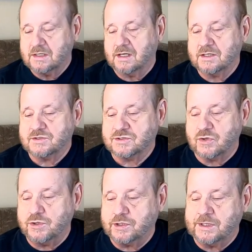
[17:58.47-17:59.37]
uh,
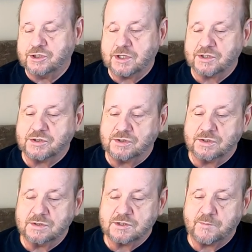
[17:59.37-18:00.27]
so you can adjust
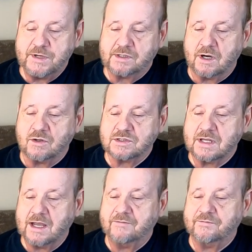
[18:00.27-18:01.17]
your speaker
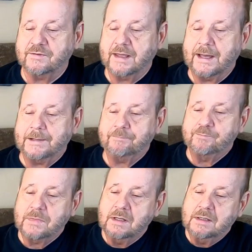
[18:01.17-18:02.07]
outside for that.